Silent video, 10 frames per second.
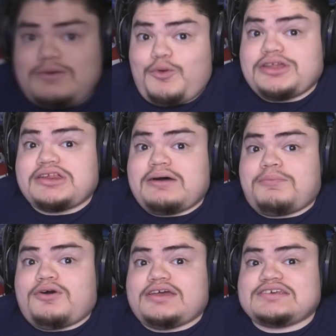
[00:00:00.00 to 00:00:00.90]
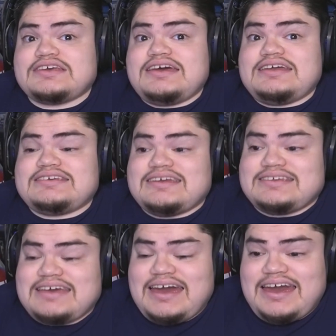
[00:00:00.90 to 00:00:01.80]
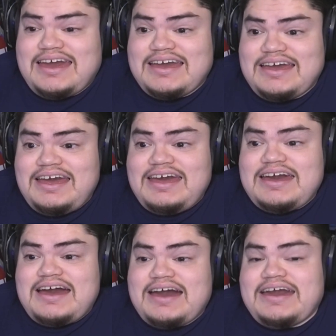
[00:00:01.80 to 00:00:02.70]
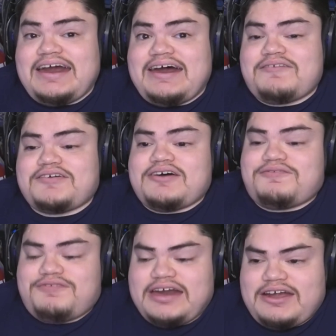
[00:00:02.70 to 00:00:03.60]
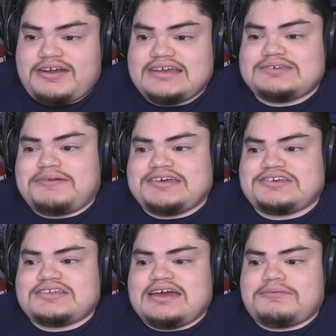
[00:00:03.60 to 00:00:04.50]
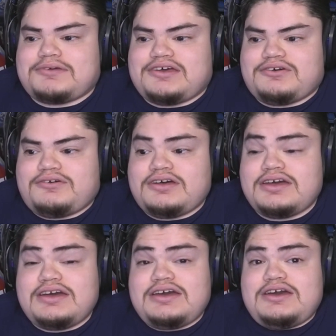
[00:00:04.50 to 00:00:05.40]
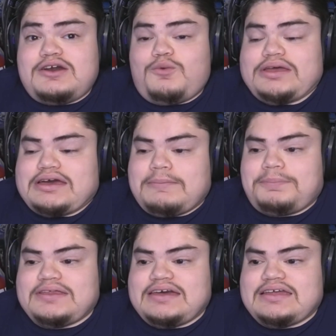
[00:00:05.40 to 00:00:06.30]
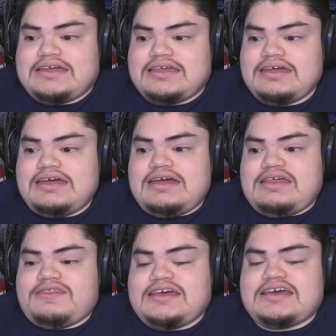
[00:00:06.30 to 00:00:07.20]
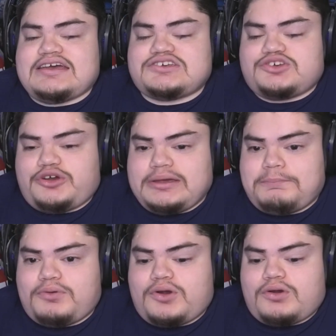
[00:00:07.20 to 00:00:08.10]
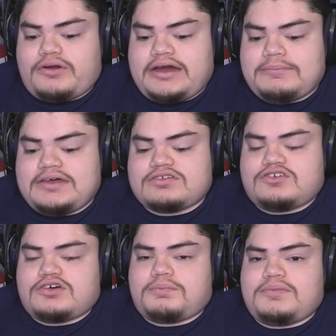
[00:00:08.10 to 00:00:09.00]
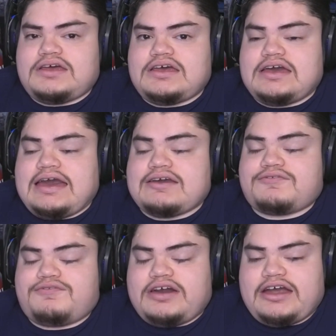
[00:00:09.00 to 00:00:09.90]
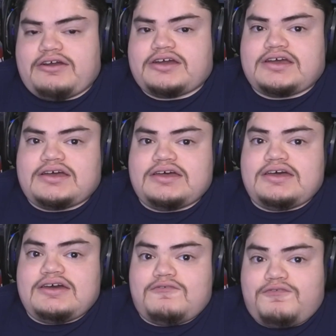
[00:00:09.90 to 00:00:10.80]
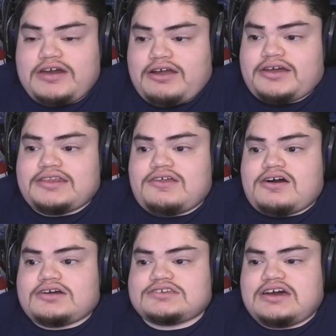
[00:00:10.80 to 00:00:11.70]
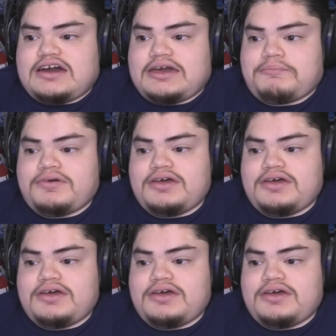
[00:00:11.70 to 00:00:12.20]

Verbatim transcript: What's up, boys? Today, I have a very special debut. We completed the Extreme program. It took me a very, very long time.